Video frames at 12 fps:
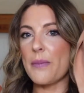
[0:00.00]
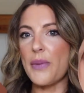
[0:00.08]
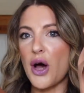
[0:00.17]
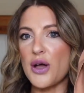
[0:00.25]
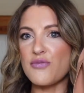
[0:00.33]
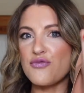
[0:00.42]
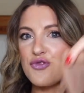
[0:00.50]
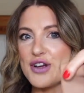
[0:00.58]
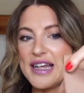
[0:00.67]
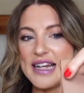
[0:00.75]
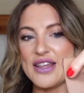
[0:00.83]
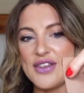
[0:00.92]
but I'm
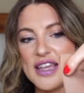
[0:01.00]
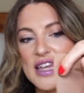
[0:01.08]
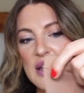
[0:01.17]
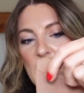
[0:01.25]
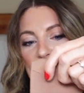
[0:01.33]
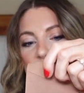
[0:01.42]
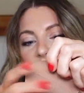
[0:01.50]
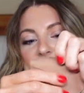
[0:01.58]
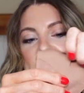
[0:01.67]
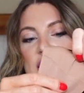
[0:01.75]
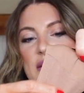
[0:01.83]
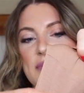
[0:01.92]
really thinking that that
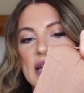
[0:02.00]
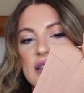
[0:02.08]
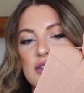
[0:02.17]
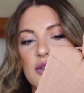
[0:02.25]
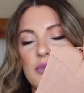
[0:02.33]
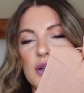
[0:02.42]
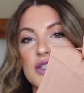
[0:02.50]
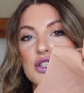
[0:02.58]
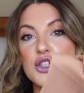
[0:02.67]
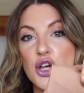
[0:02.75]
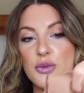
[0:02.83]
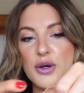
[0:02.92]
is going to make them
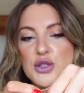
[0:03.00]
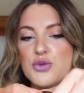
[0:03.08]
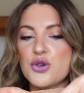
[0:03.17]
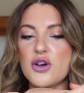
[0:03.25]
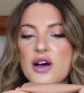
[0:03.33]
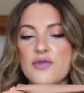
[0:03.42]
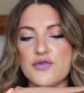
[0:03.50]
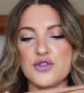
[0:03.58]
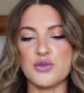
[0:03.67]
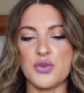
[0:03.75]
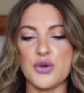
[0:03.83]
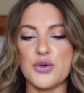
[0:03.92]
so much more
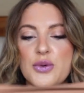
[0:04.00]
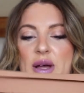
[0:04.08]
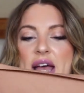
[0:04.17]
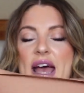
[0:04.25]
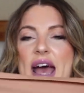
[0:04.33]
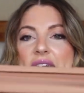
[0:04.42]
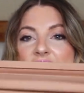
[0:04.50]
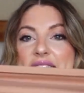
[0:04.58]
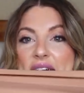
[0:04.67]
comfortable. And